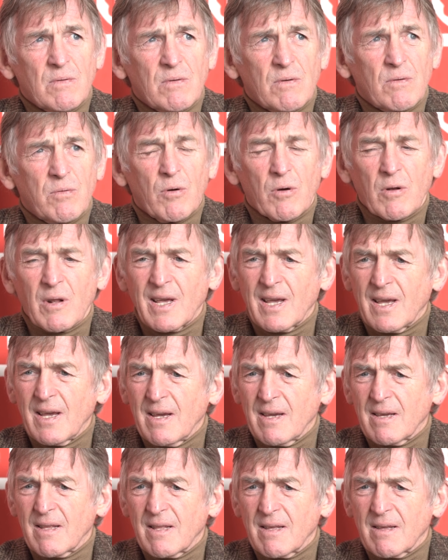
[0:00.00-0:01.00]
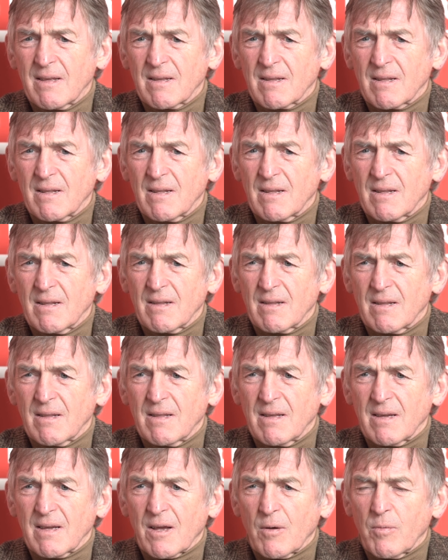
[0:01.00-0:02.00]
quality, the
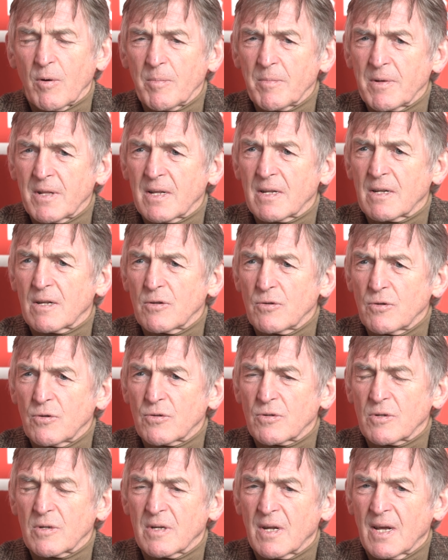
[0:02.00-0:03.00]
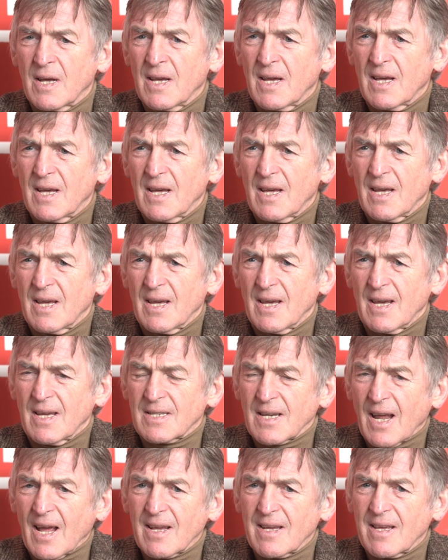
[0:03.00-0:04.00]
equipment that they're using
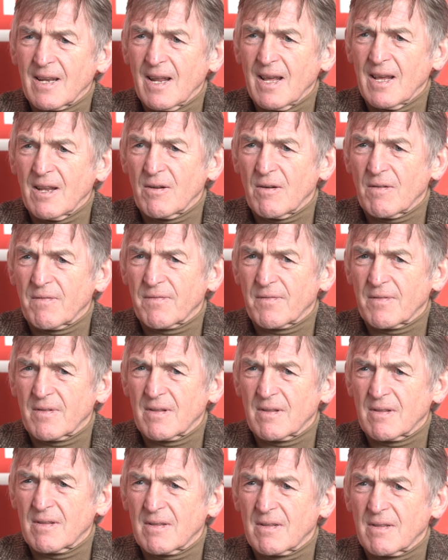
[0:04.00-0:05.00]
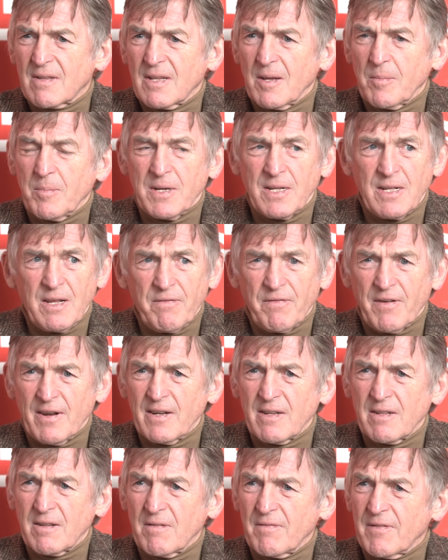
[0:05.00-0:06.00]
is accurate enough to be
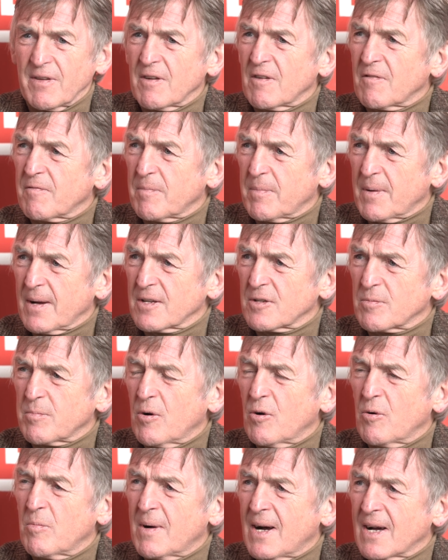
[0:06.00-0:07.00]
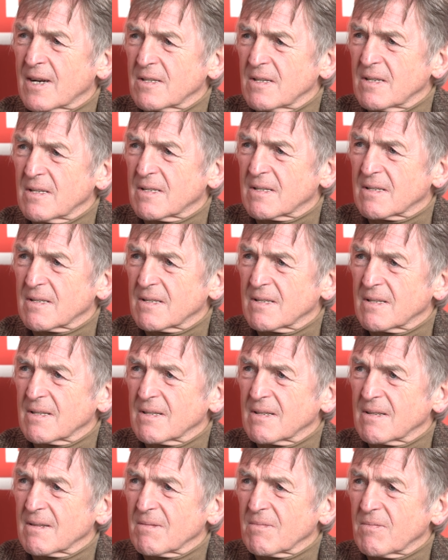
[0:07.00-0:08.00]
definitive enough by small margins
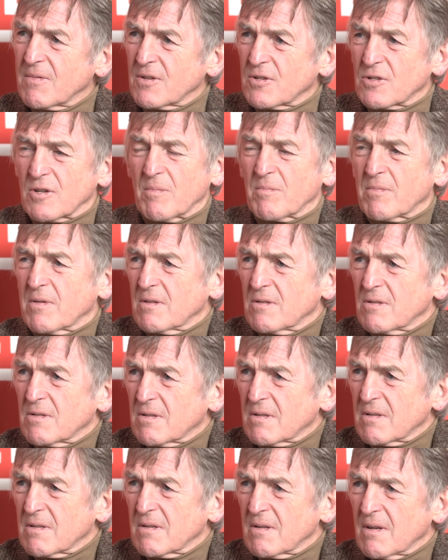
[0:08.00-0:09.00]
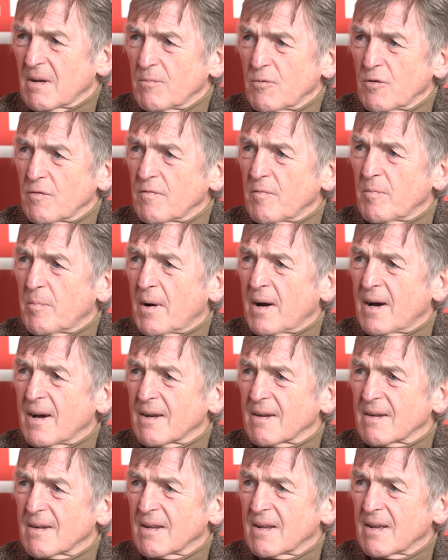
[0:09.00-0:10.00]
when something's a moving
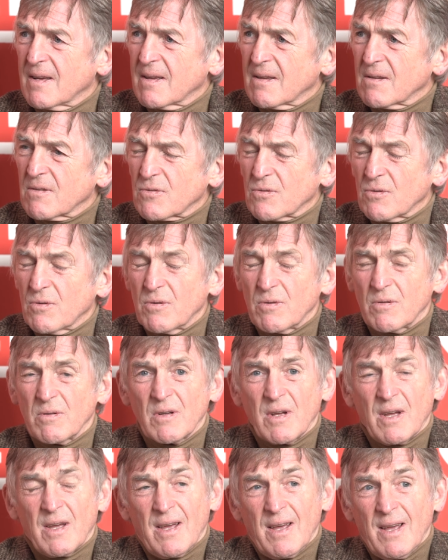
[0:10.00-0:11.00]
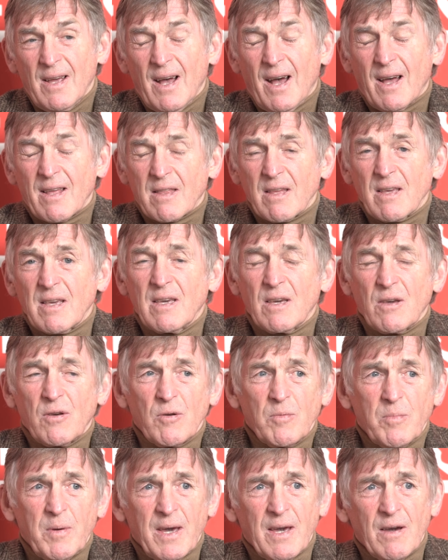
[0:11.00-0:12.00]
part. So I think it
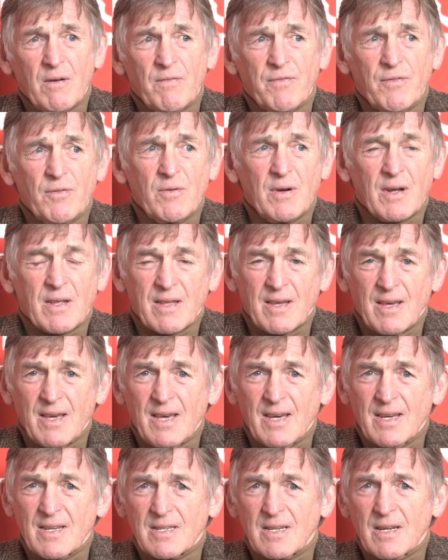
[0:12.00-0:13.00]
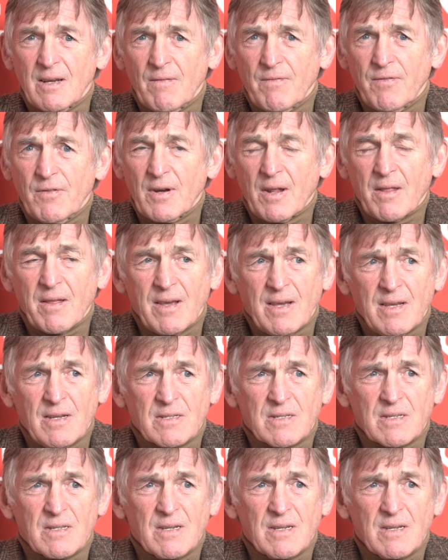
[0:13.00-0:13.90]
could be helpful. I think it is helpful, and I think